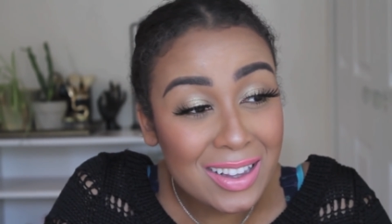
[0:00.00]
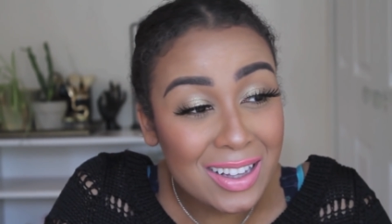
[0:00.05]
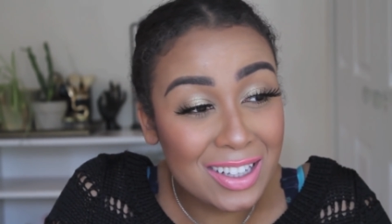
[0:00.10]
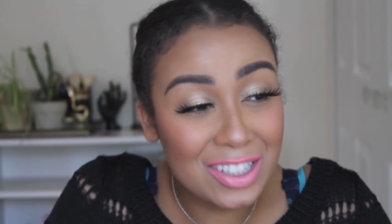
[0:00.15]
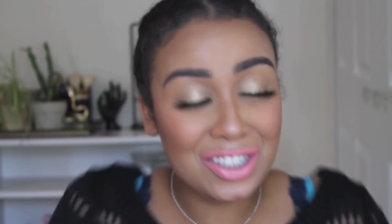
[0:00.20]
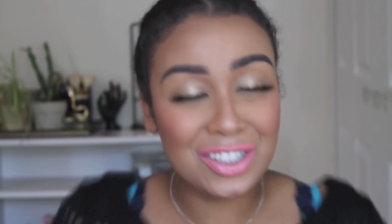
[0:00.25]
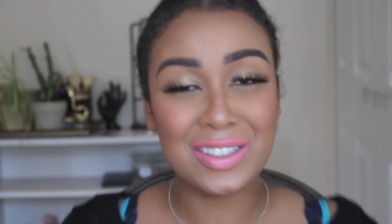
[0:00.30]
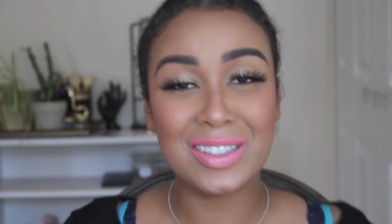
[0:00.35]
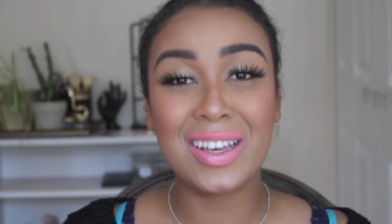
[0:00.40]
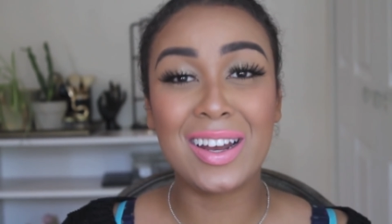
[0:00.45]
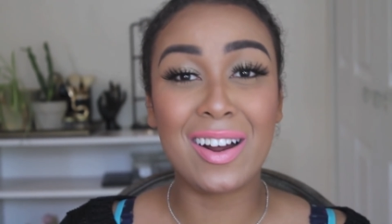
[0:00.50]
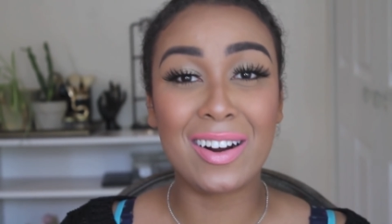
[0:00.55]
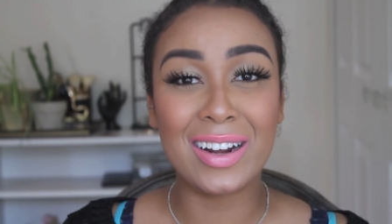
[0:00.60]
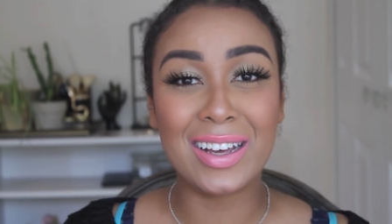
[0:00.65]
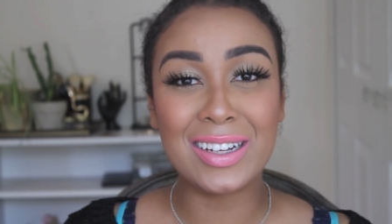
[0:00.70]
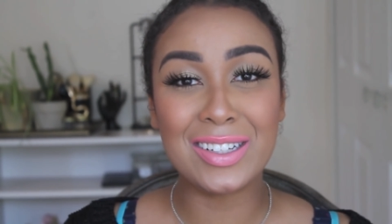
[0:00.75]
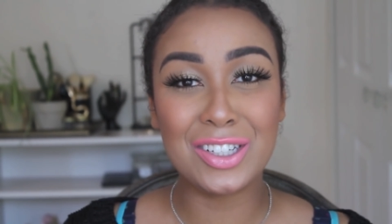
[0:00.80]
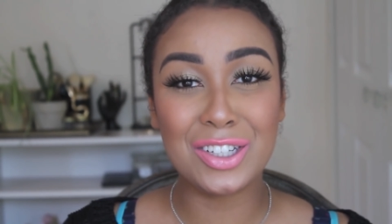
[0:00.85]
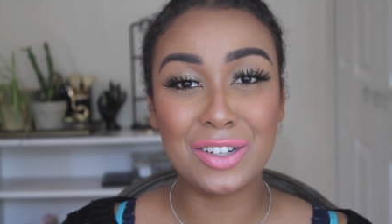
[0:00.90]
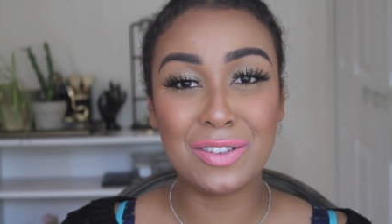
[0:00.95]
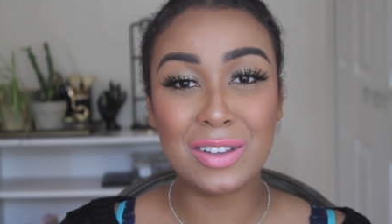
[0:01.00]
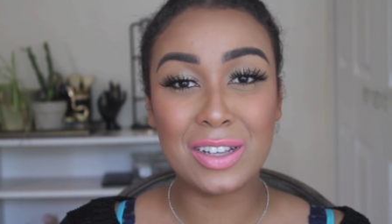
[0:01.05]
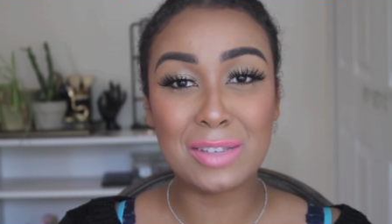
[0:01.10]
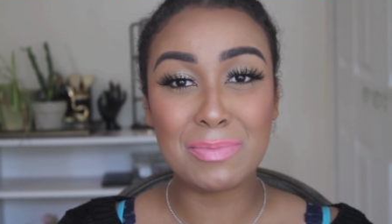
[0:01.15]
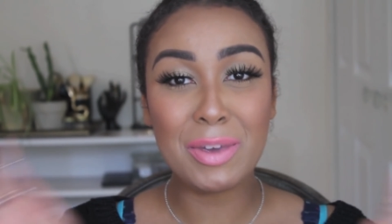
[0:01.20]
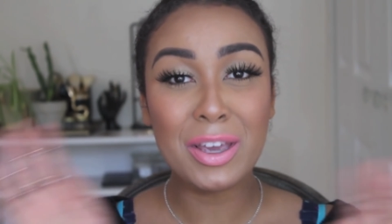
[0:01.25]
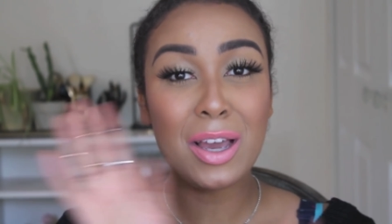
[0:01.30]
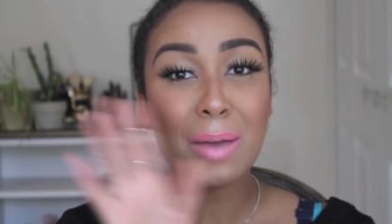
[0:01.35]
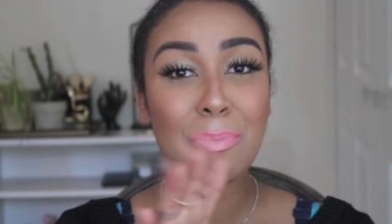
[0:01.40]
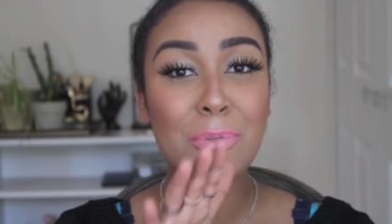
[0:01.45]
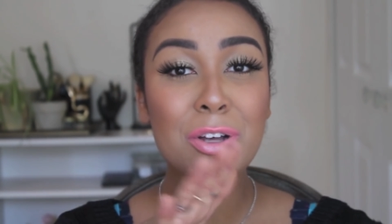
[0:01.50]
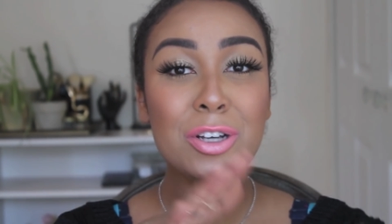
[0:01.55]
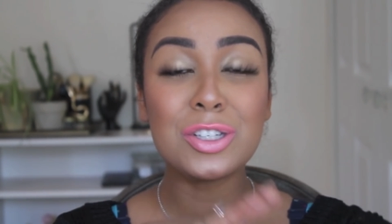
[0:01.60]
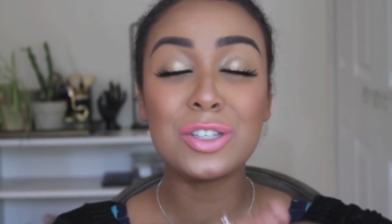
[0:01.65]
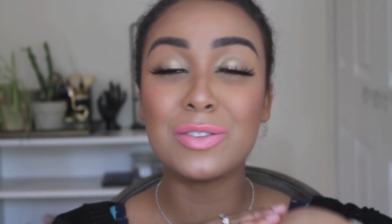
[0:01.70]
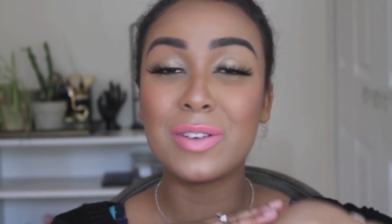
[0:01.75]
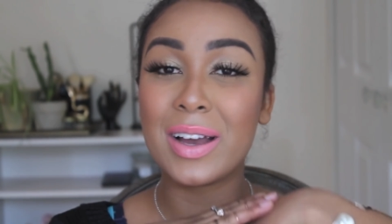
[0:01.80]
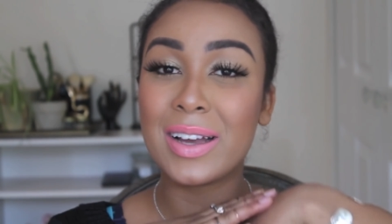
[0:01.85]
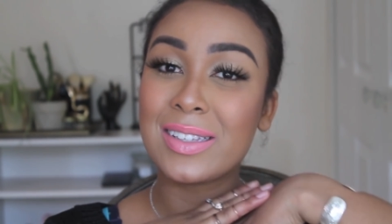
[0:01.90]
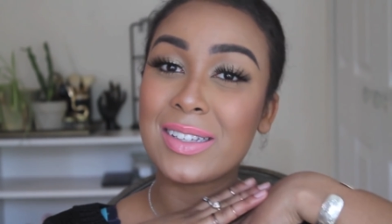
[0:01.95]
Let's just get on into this makeup look
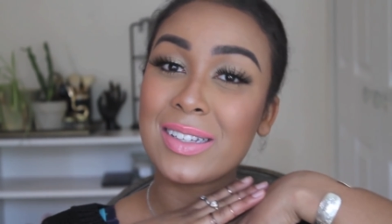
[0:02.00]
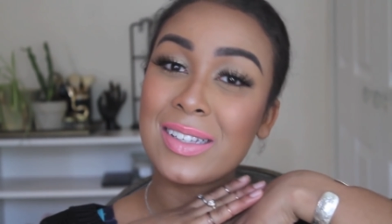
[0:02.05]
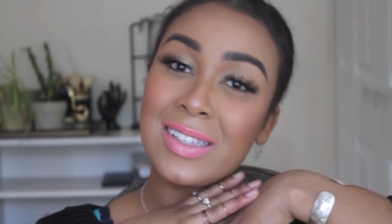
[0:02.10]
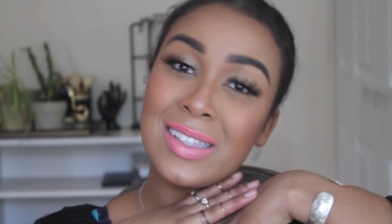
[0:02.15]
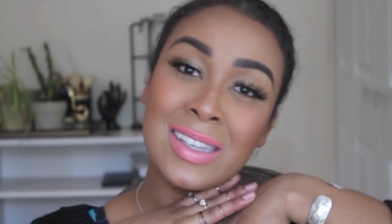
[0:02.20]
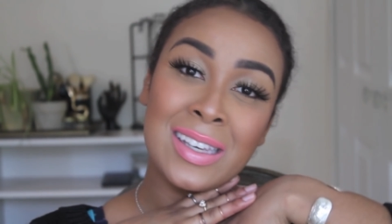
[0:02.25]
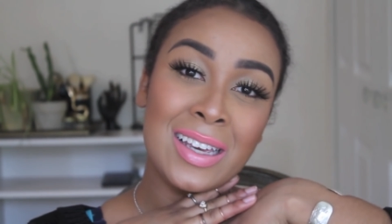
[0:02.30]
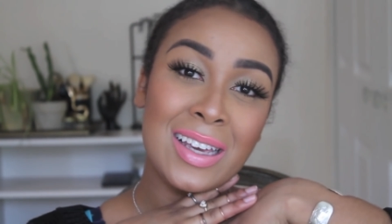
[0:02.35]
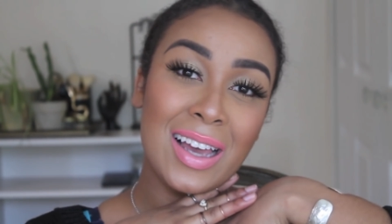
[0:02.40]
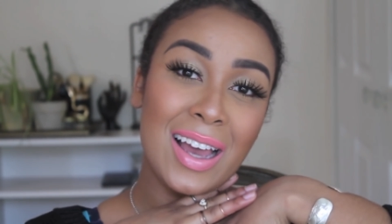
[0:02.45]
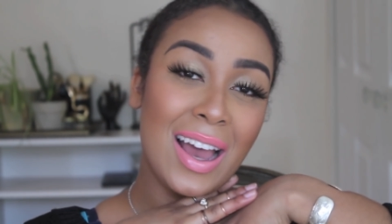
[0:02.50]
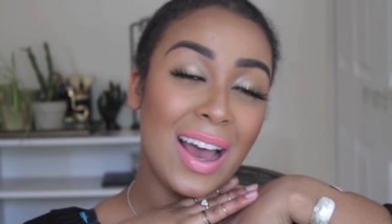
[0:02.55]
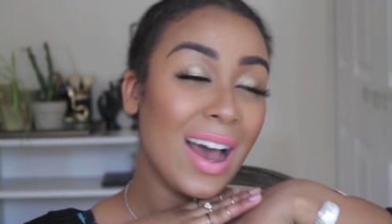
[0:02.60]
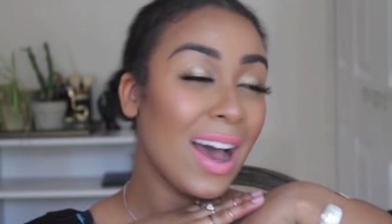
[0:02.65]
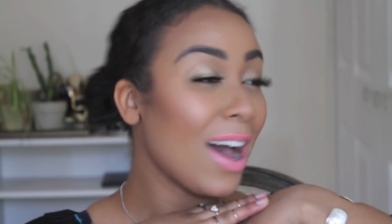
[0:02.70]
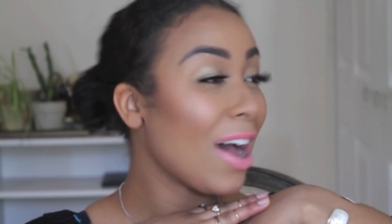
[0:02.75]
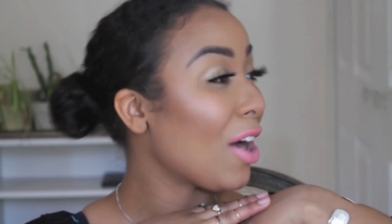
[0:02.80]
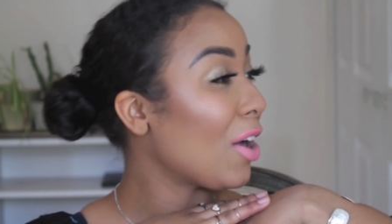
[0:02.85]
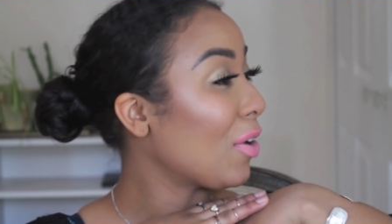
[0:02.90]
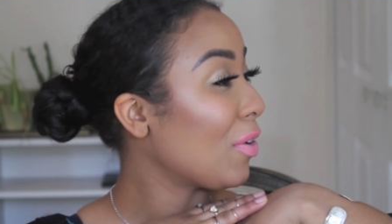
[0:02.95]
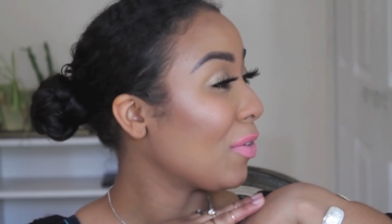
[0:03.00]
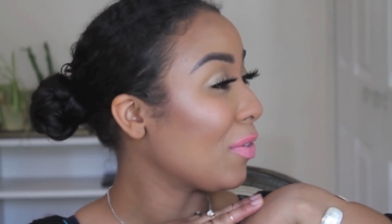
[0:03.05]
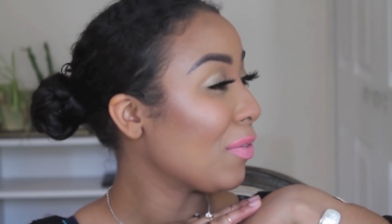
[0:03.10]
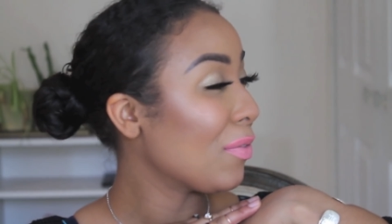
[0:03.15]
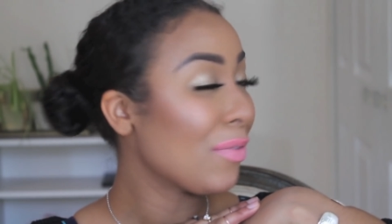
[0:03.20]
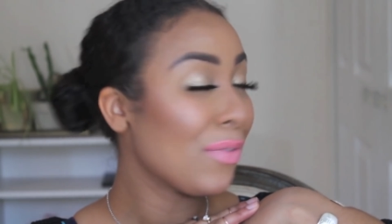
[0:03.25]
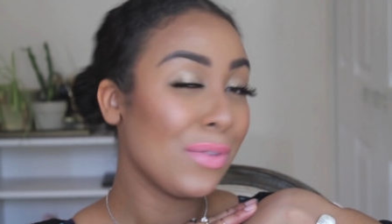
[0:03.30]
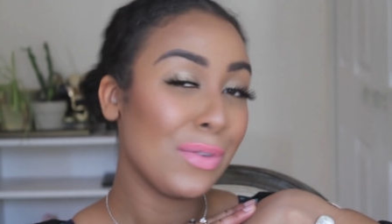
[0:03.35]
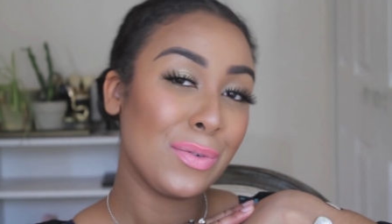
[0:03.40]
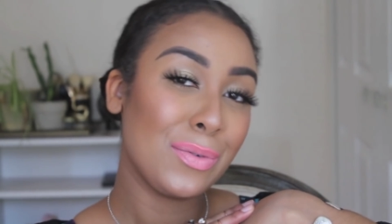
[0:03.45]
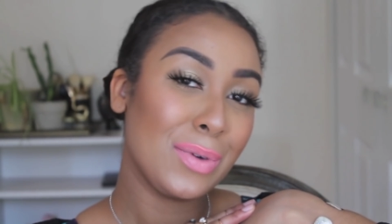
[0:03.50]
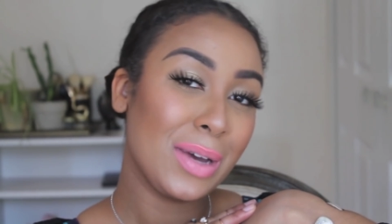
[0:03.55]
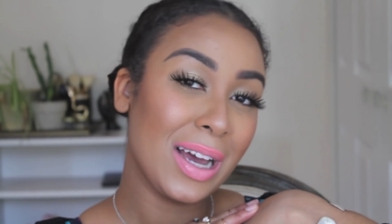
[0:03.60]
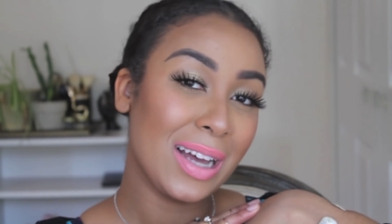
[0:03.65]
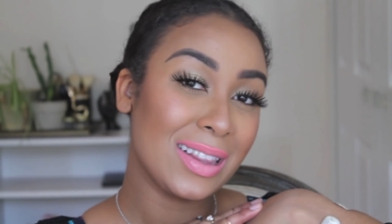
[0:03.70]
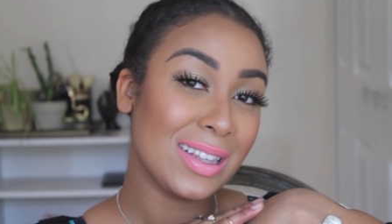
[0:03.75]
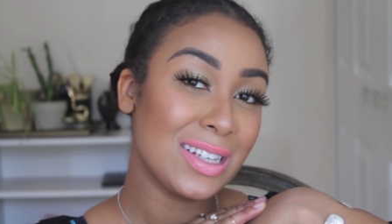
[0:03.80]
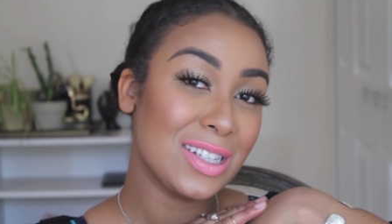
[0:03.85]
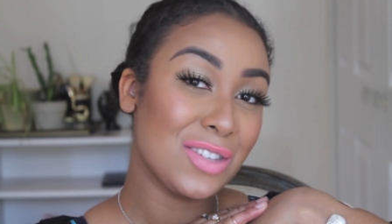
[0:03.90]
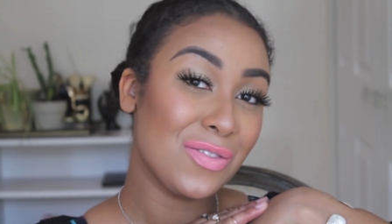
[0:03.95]
so you guys can see how we
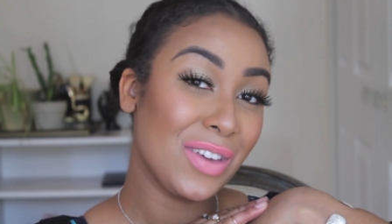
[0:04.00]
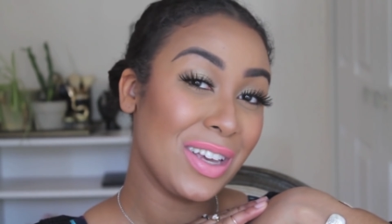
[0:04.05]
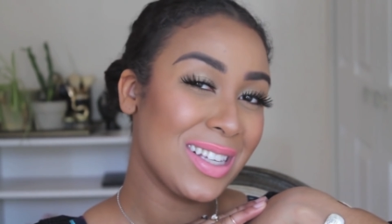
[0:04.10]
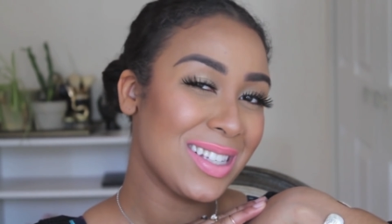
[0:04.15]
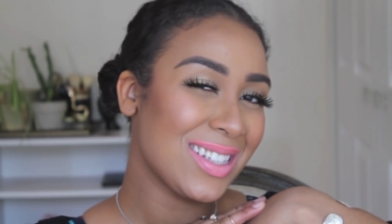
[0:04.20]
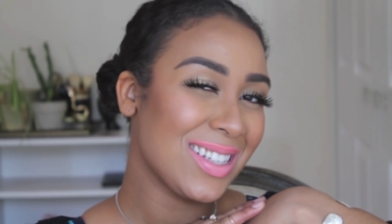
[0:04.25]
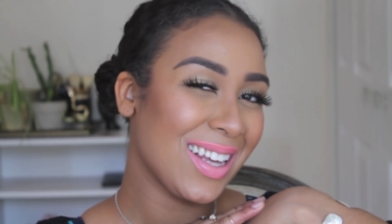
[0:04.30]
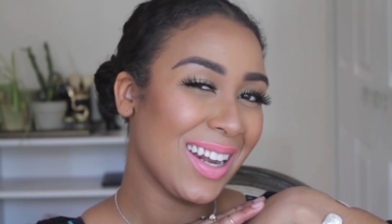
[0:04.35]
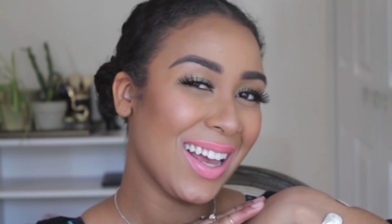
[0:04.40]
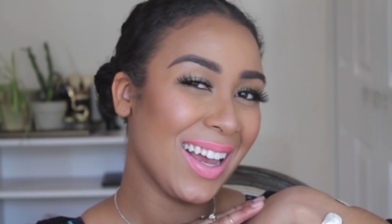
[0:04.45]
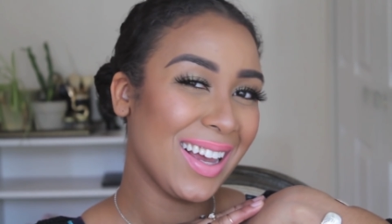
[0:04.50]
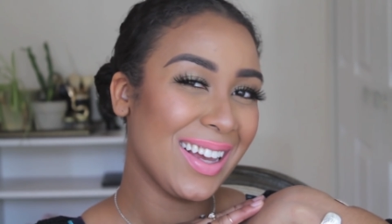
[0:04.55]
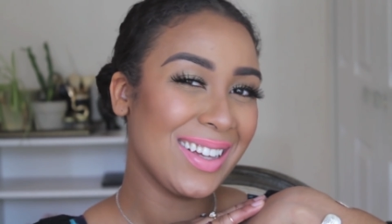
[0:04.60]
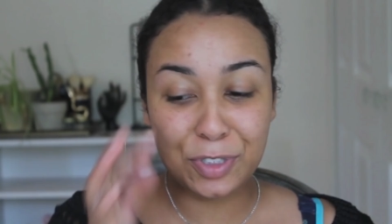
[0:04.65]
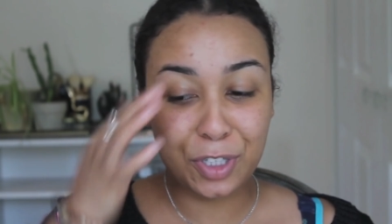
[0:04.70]
got this face today.